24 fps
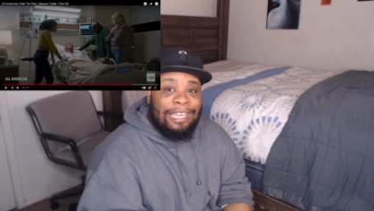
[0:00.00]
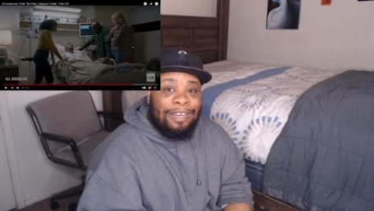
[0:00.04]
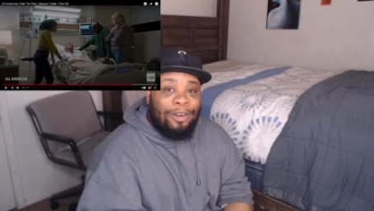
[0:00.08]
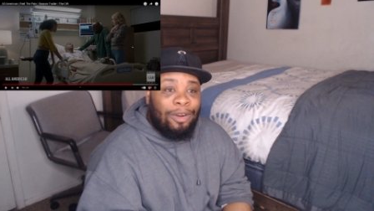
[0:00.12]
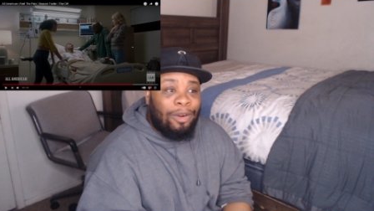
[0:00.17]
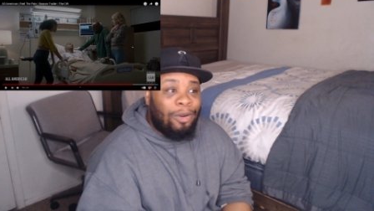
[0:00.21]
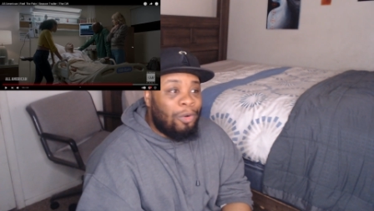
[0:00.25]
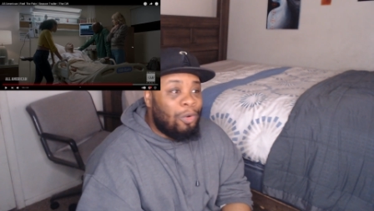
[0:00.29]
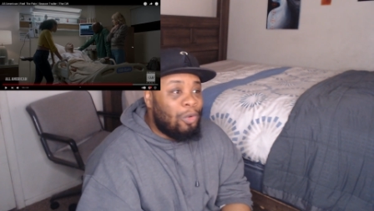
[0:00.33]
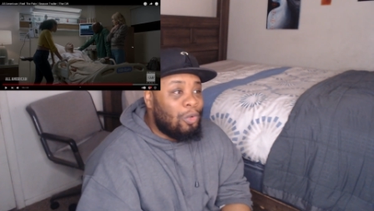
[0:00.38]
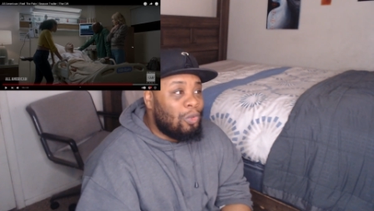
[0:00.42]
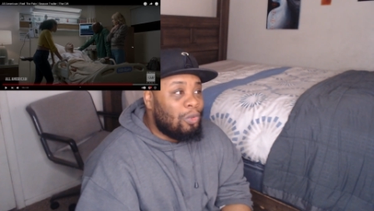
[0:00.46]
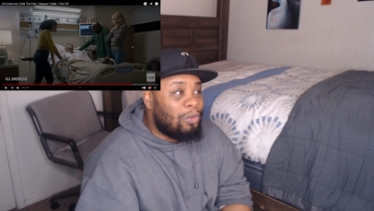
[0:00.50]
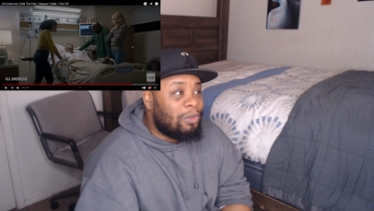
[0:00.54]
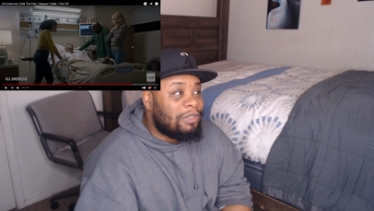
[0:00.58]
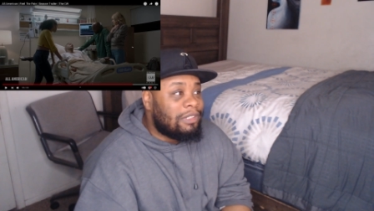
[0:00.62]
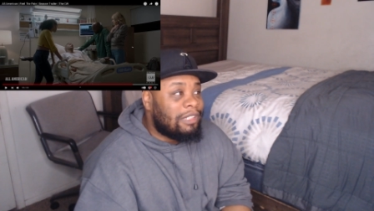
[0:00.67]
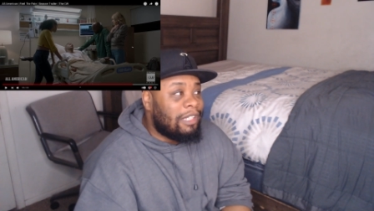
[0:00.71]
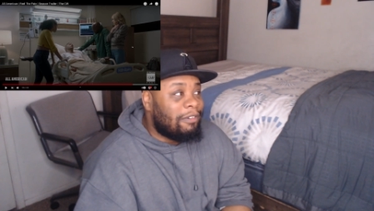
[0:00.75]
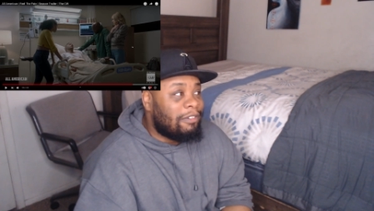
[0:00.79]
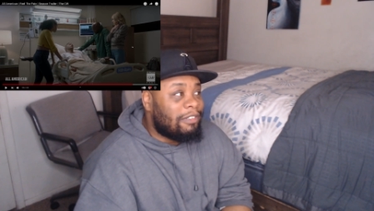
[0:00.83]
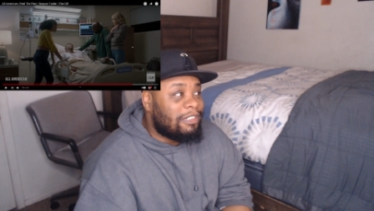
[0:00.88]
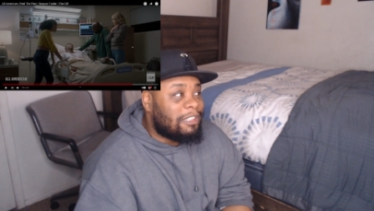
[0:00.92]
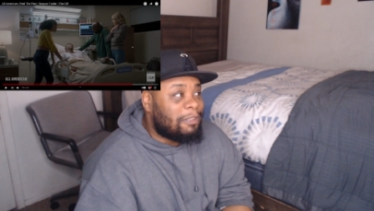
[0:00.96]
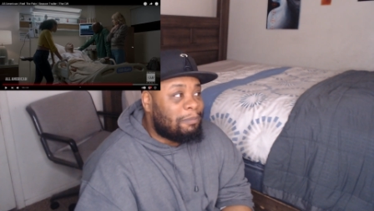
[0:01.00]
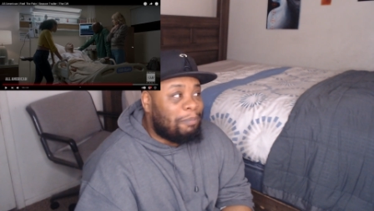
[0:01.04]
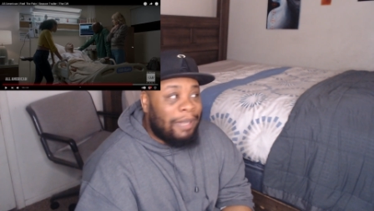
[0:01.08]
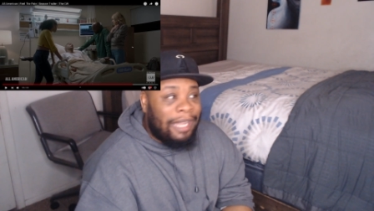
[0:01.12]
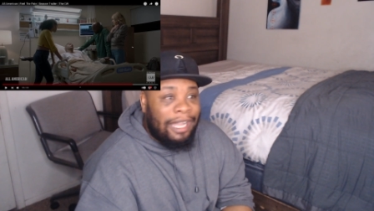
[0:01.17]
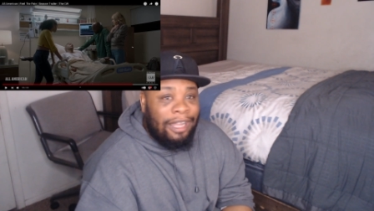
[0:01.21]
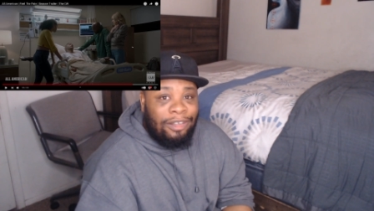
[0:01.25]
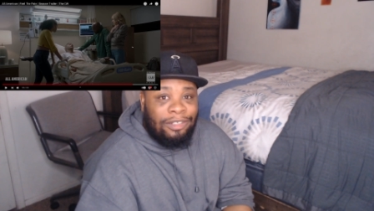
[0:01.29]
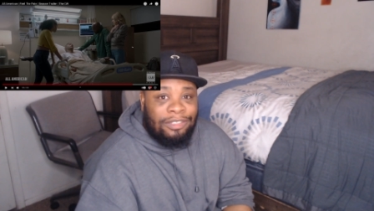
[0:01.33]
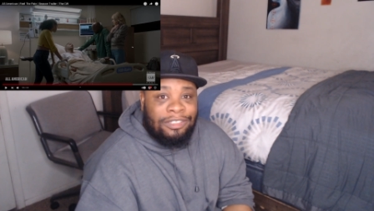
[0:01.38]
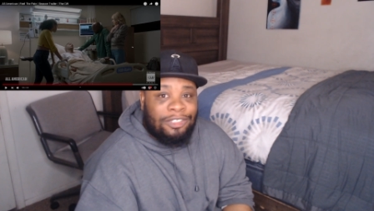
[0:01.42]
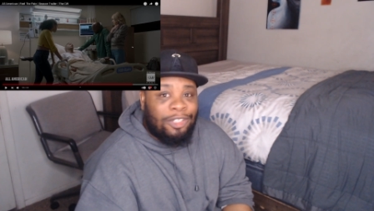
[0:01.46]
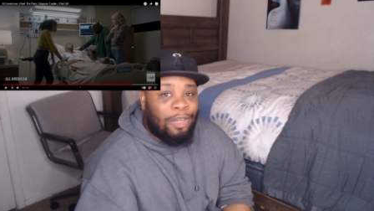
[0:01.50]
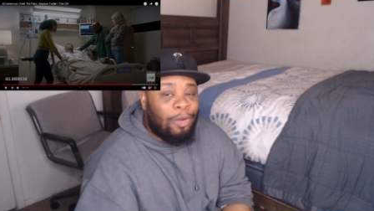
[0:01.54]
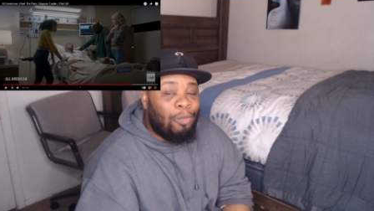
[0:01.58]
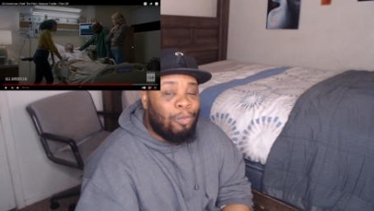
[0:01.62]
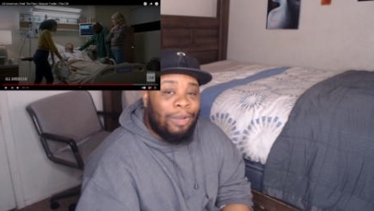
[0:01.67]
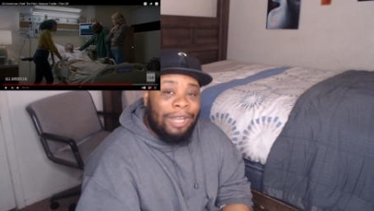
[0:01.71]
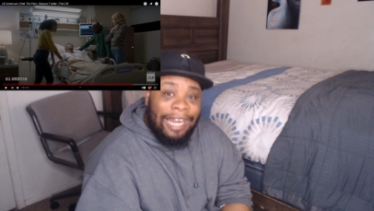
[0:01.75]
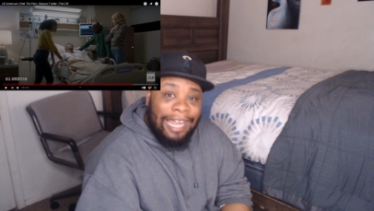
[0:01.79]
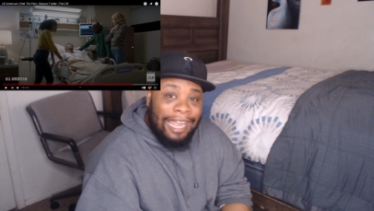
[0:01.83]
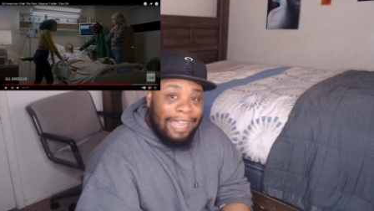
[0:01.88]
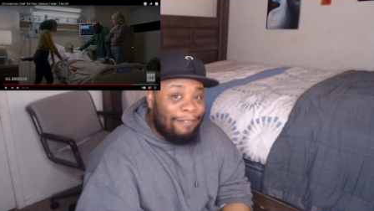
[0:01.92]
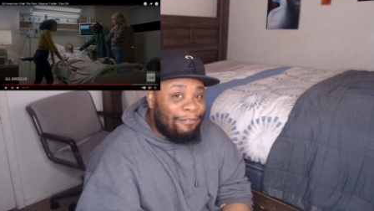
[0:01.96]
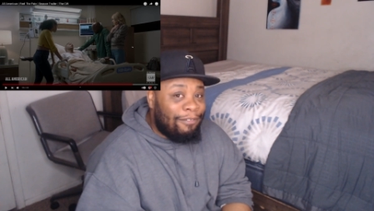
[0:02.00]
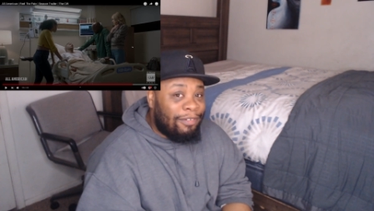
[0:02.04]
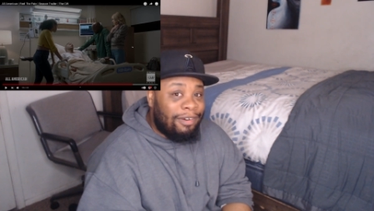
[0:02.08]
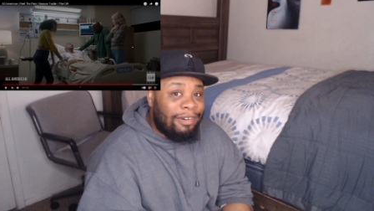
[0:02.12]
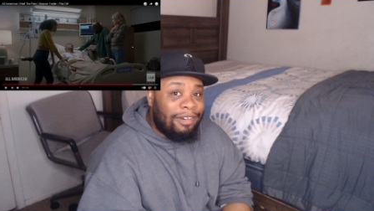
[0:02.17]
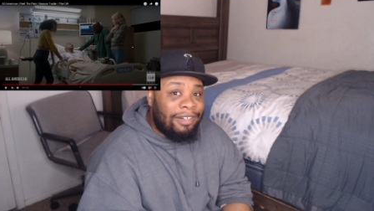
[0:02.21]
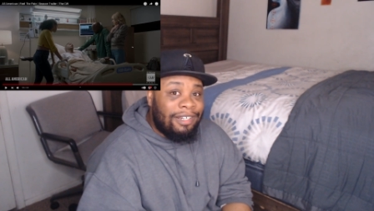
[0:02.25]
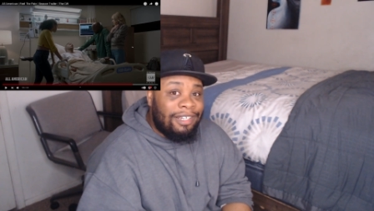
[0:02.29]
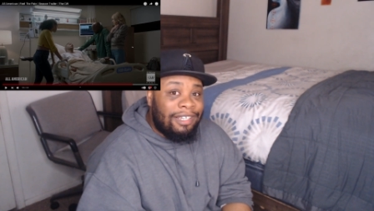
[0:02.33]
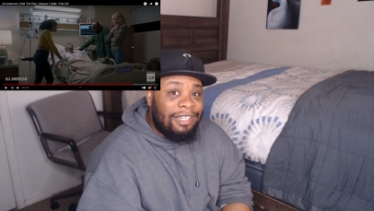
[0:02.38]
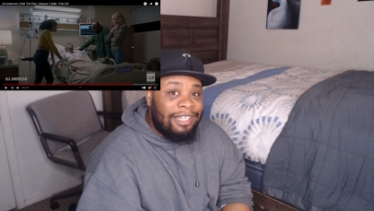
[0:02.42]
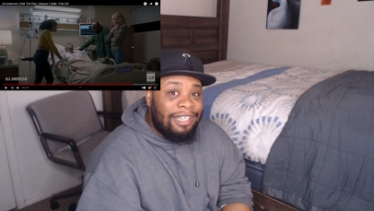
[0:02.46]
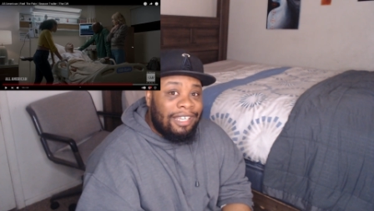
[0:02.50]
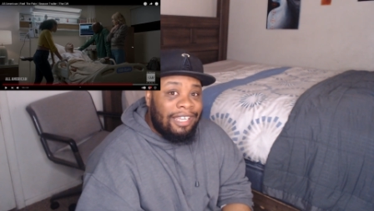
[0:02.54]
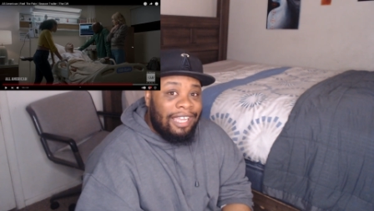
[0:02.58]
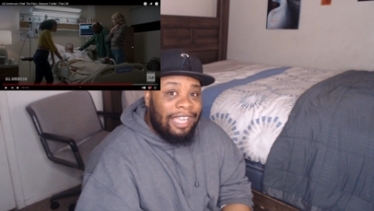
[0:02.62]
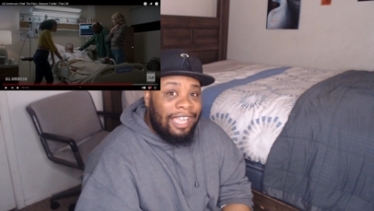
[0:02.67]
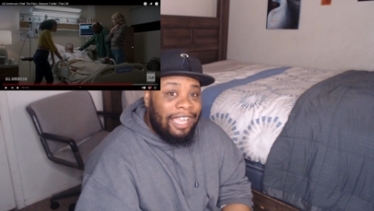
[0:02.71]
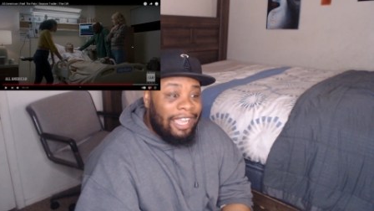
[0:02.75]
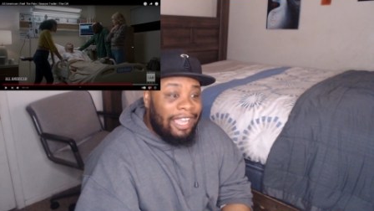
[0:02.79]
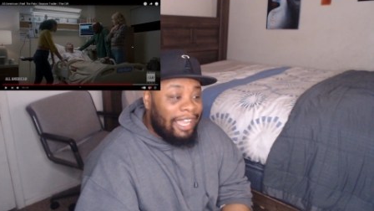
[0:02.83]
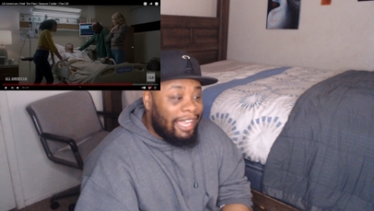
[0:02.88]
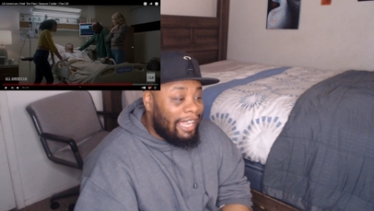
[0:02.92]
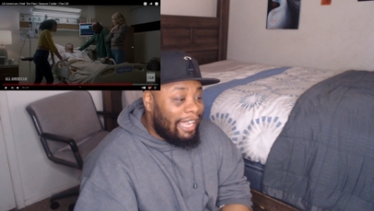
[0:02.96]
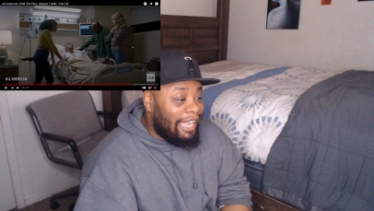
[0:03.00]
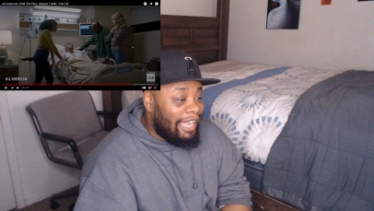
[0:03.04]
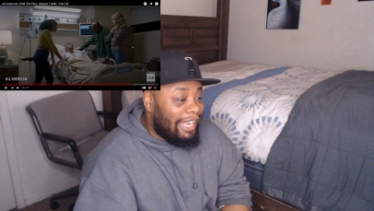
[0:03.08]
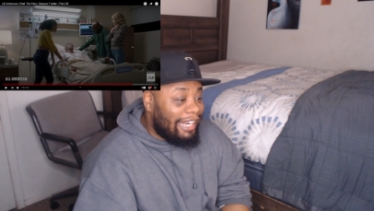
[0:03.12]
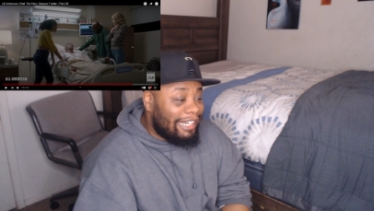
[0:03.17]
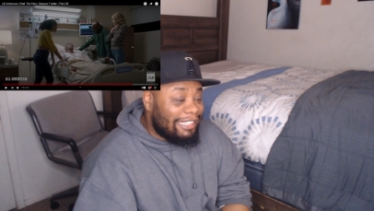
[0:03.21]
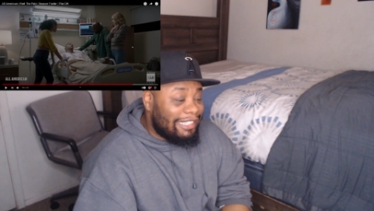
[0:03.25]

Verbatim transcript: or who's the spouse or whatever. And